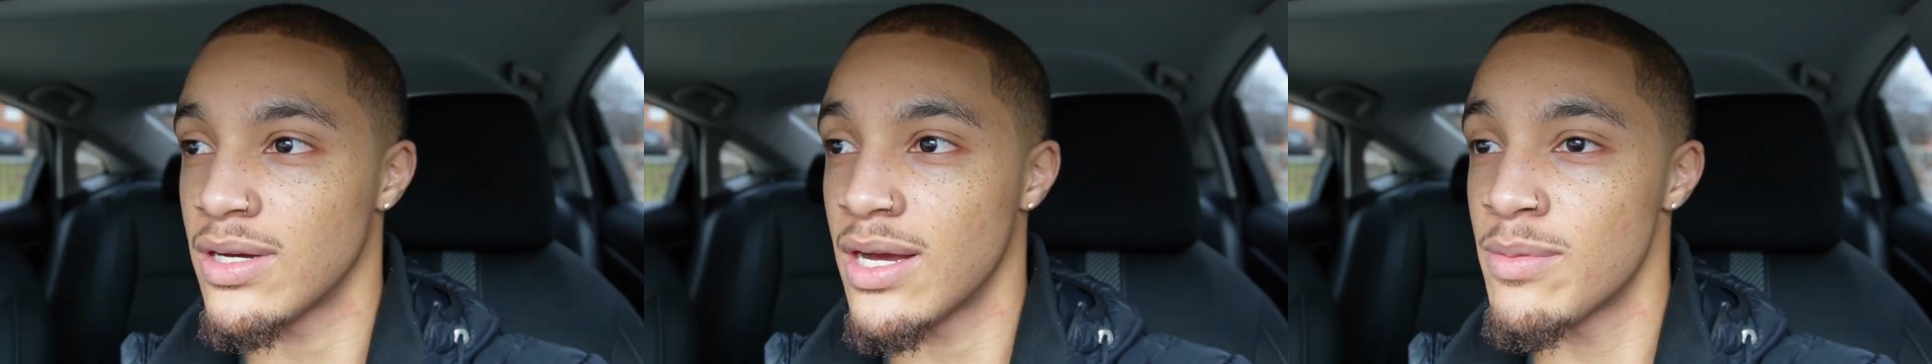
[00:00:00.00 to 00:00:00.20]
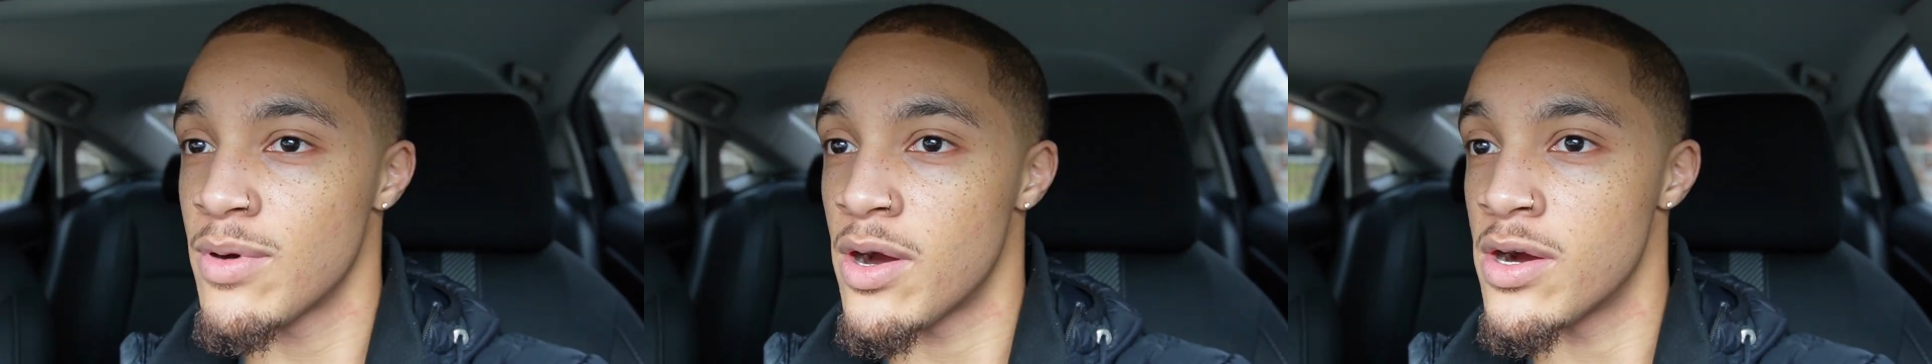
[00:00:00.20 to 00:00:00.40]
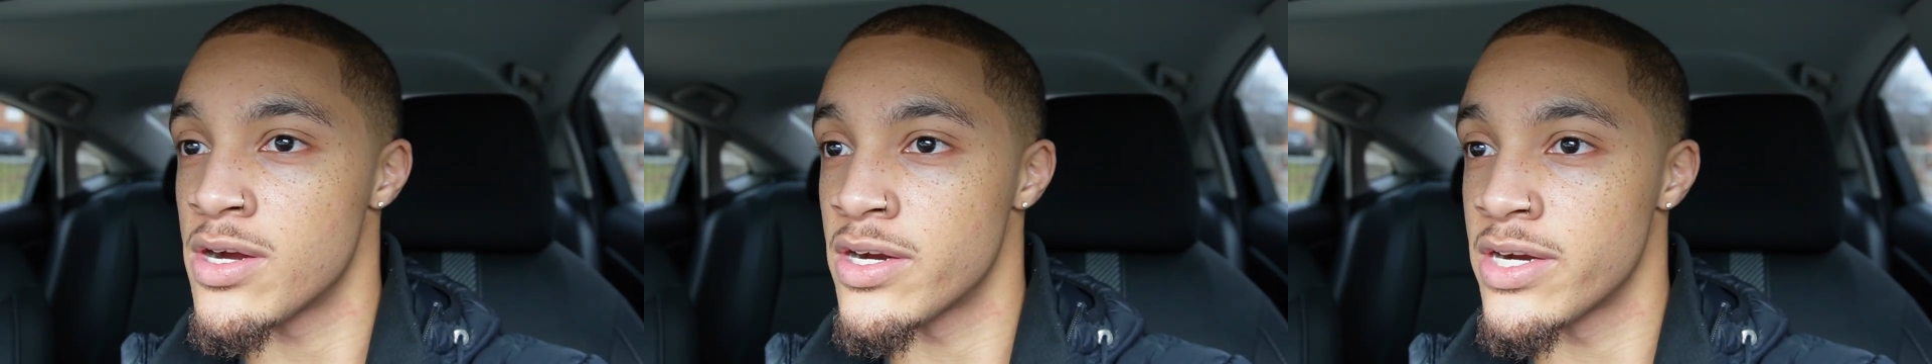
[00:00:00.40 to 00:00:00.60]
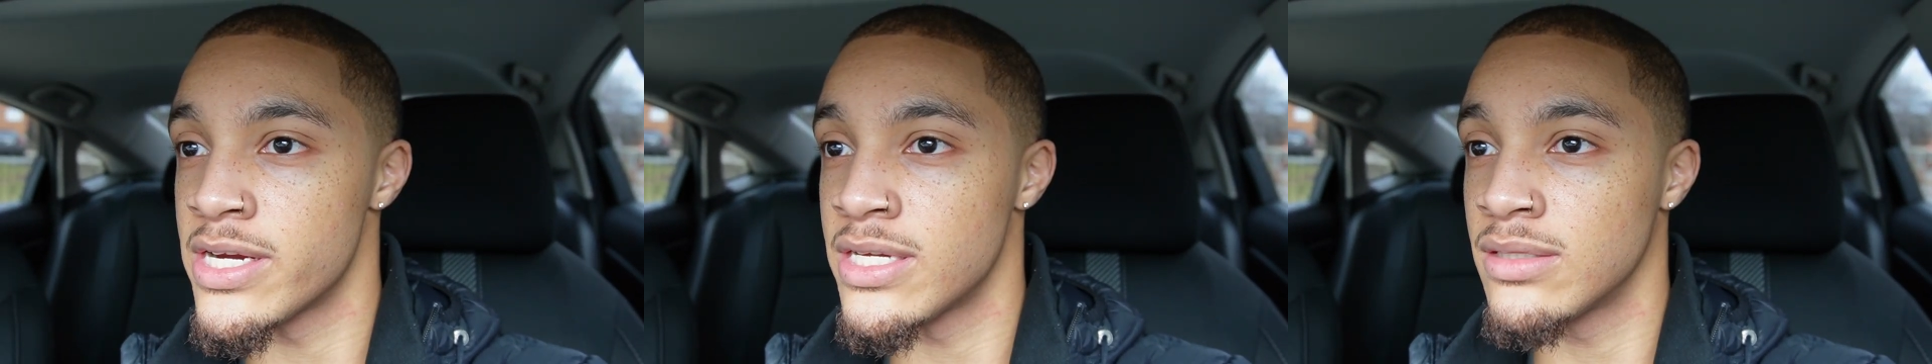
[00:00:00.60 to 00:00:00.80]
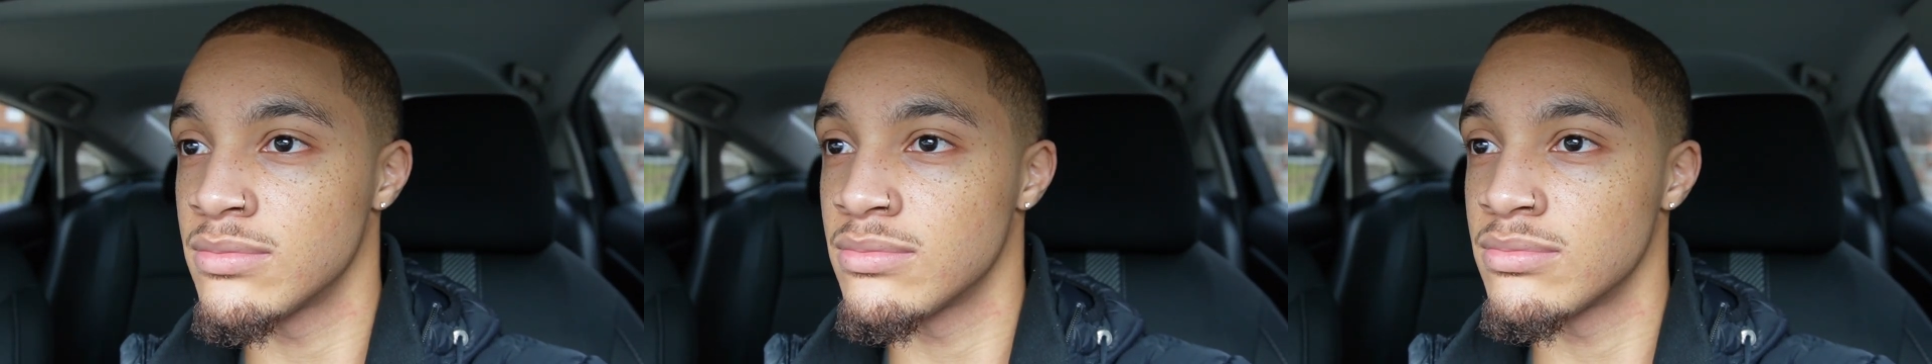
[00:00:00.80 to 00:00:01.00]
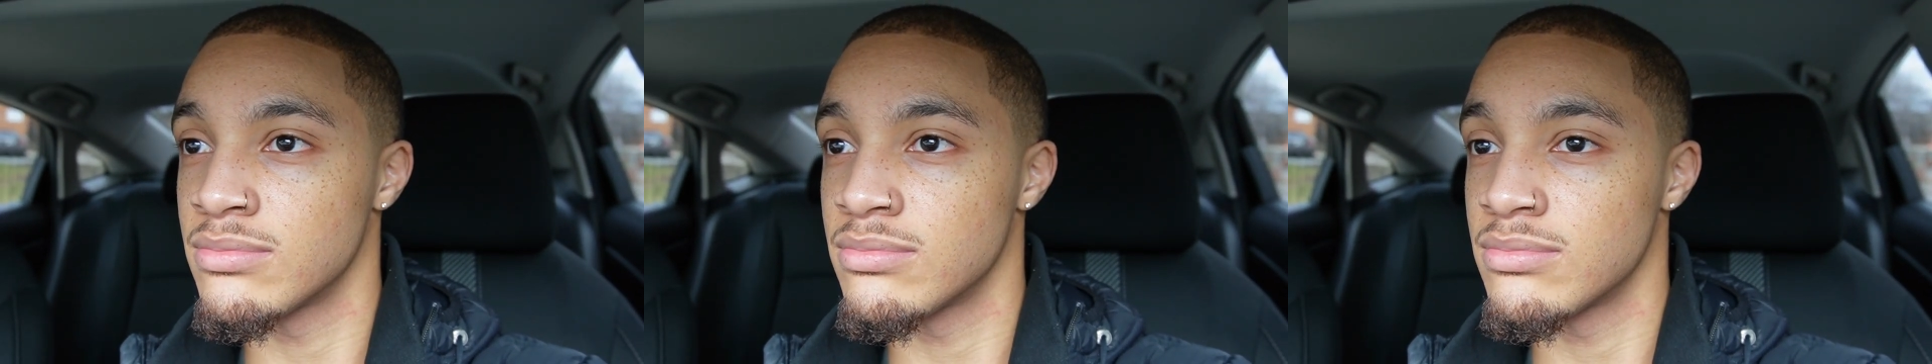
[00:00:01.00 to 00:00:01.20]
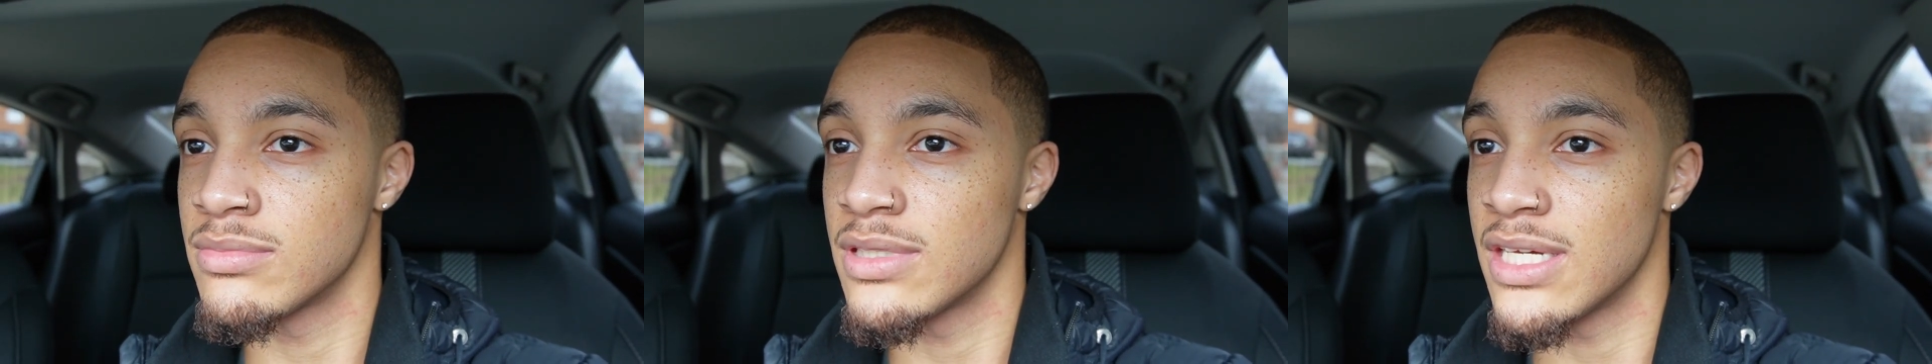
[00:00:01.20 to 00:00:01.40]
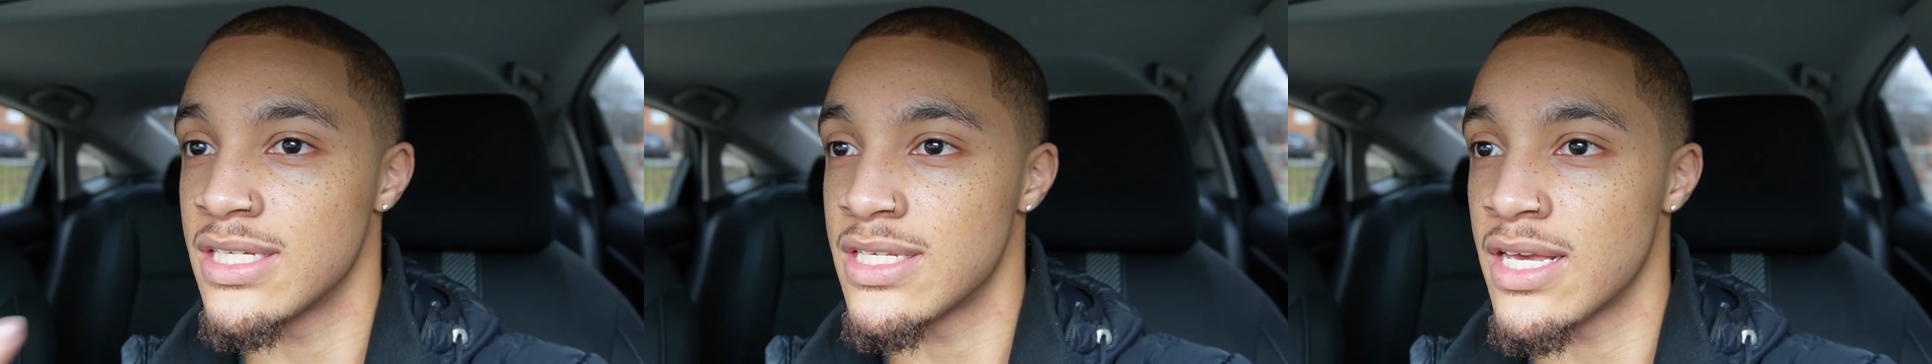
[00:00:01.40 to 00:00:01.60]
I'm hungry
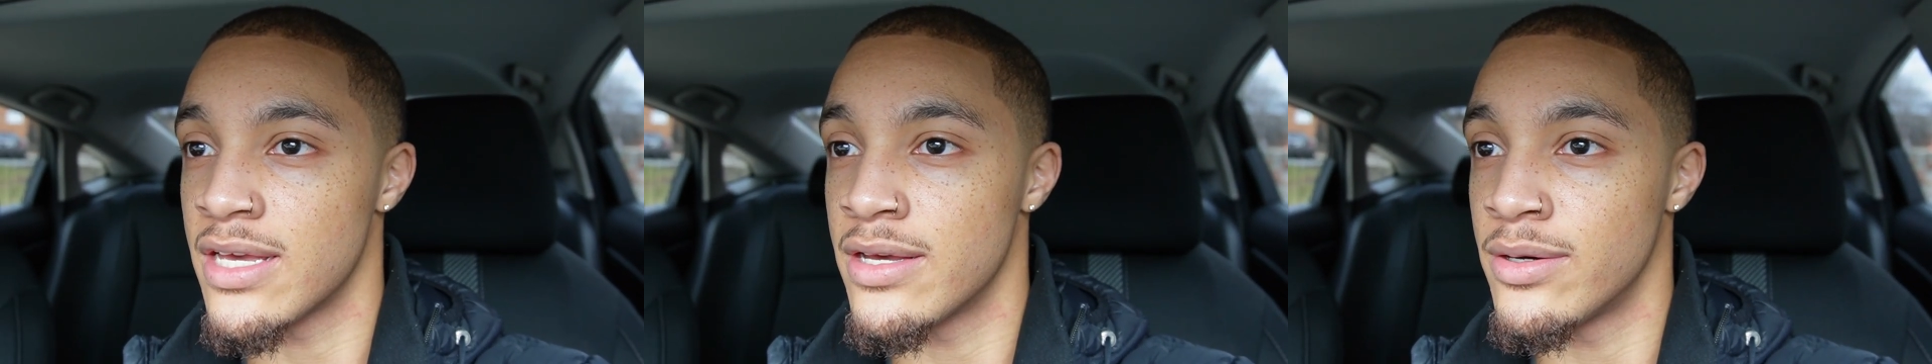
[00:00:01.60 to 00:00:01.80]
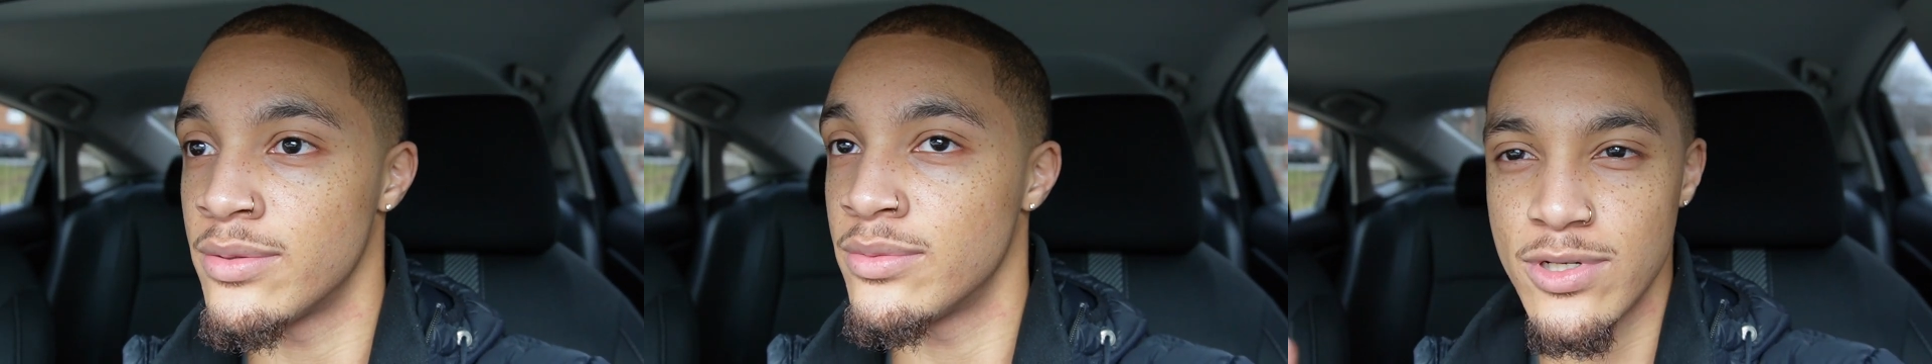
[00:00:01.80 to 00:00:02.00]
as hell.